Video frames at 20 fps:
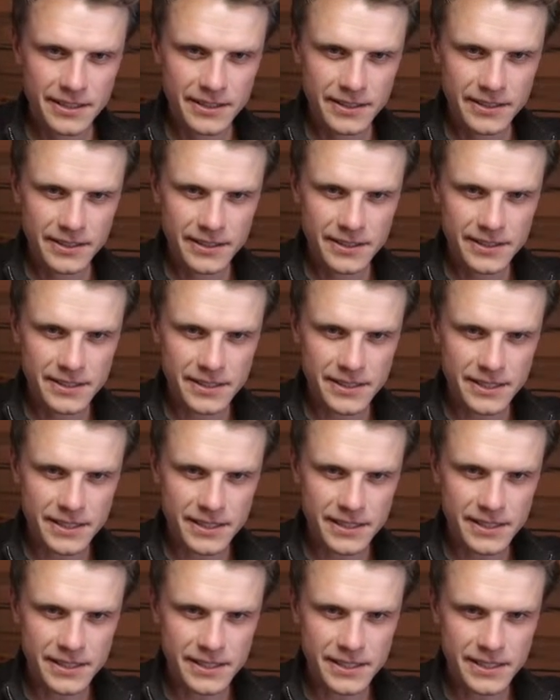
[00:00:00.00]
Let's see,
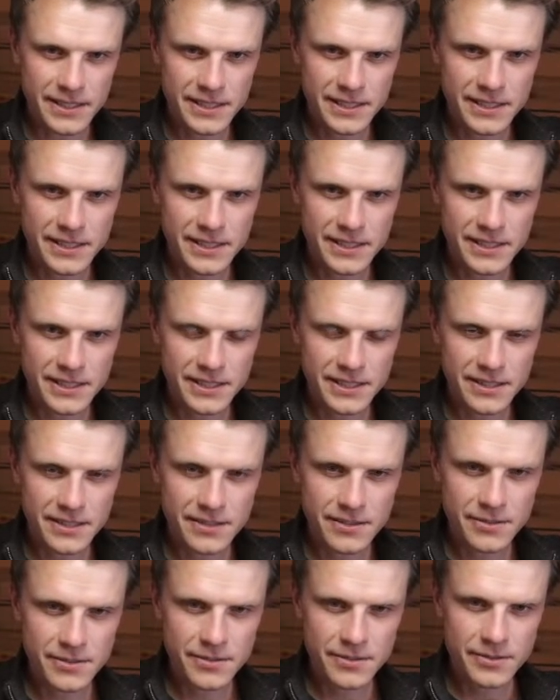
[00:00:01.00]
is this...
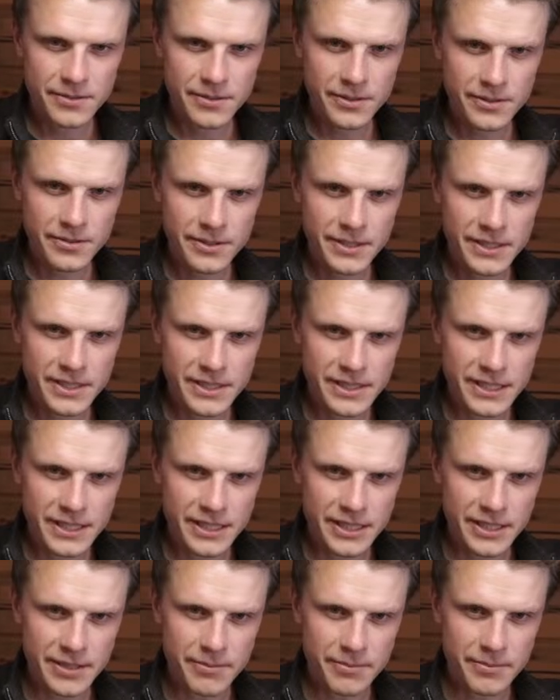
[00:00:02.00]
Well, this
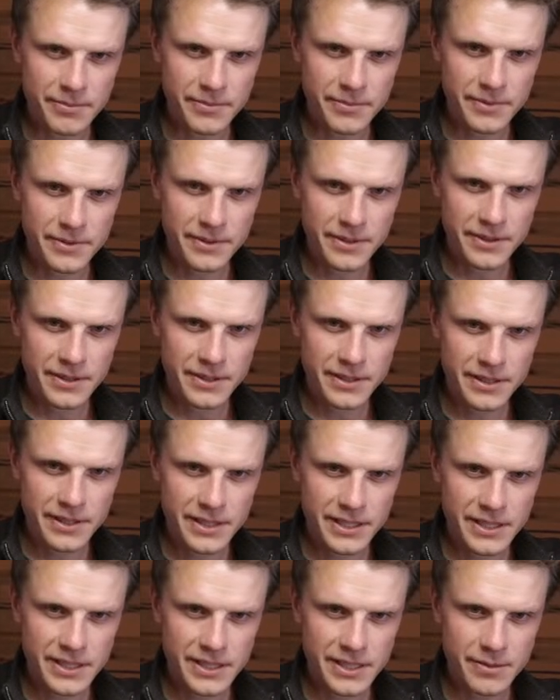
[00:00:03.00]

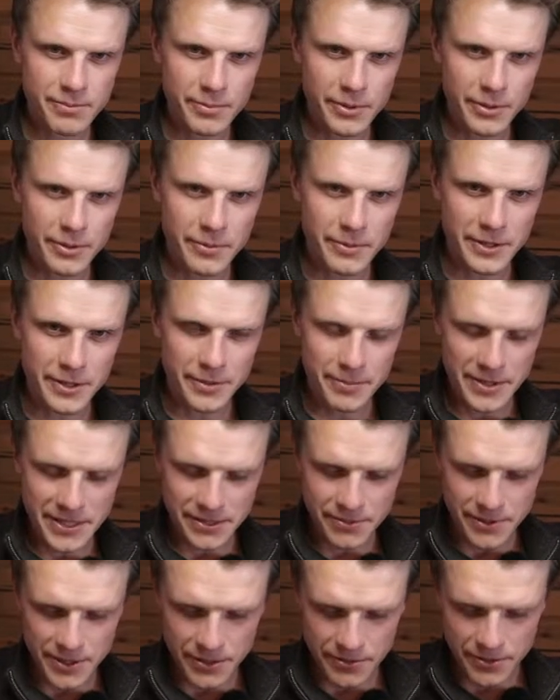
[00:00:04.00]
is probably the best way
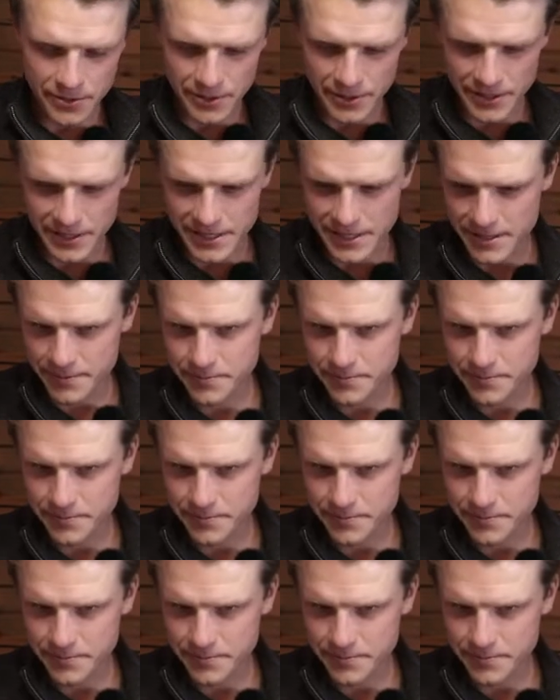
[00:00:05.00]
of doing this.